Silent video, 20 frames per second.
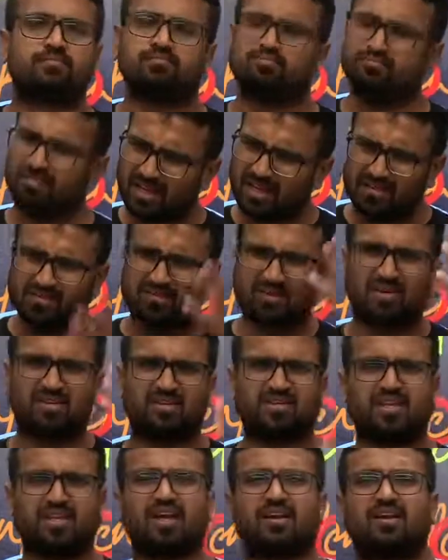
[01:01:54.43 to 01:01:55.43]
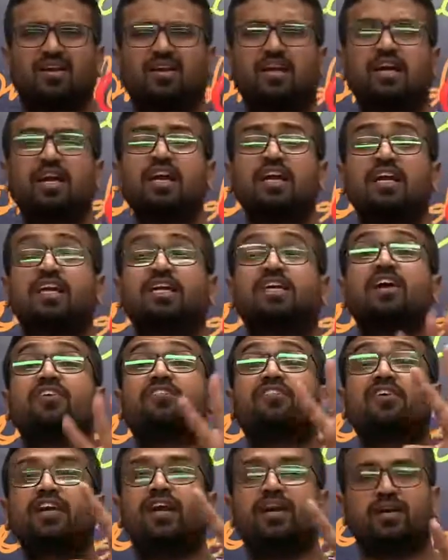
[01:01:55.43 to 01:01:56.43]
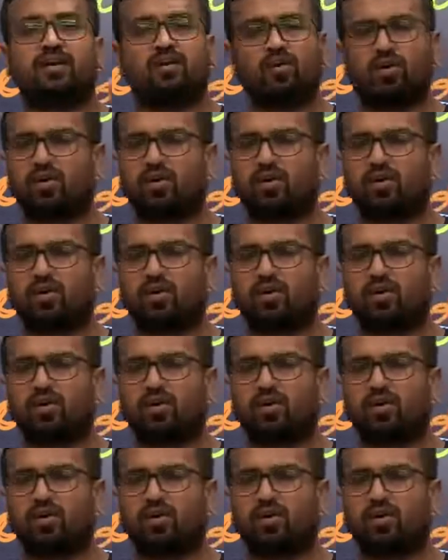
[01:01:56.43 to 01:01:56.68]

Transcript: Many words here. Diffident.